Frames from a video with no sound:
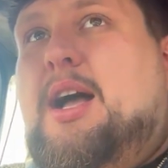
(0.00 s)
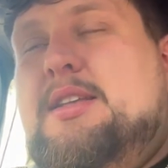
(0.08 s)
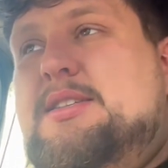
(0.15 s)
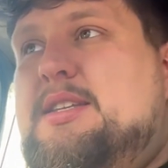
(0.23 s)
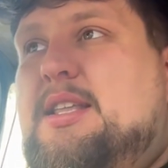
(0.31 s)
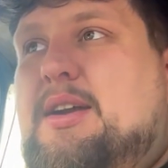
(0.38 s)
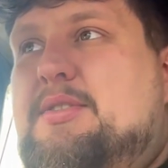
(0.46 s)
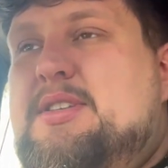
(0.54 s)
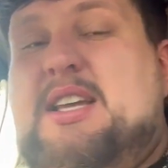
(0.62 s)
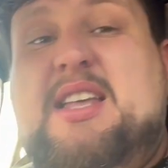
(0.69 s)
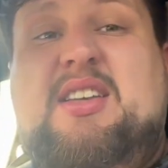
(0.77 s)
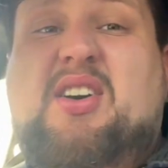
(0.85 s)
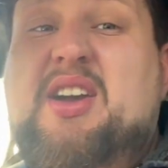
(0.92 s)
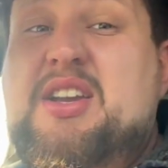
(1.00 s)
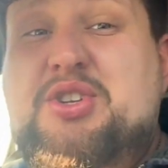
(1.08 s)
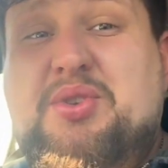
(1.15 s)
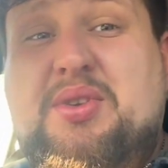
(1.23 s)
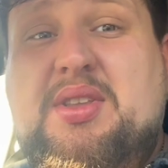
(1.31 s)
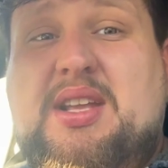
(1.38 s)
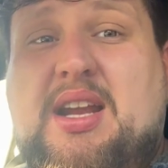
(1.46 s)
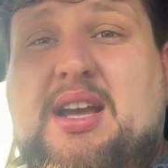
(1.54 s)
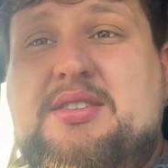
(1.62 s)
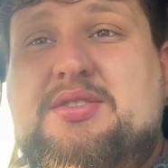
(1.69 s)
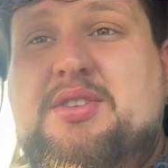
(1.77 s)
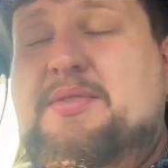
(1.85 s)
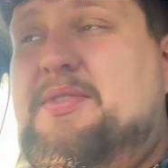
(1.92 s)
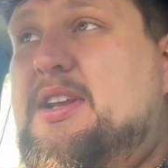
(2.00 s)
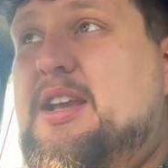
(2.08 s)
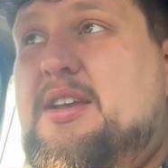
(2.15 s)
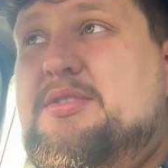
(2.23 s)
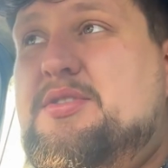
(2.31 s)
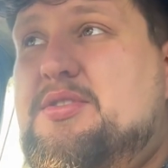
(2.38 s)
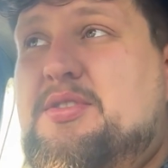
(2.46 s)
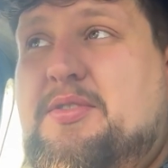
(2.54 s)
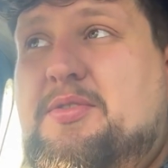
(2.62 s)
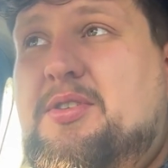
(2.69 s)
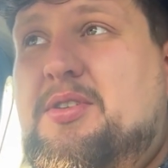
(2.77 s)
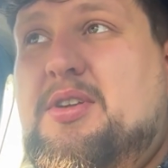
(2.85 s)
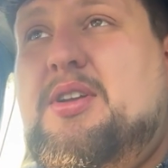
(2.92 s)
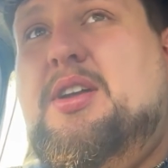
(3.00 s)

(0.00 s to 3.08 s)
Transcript: sit there and say that I enjoyed the last 2 videos because I thought,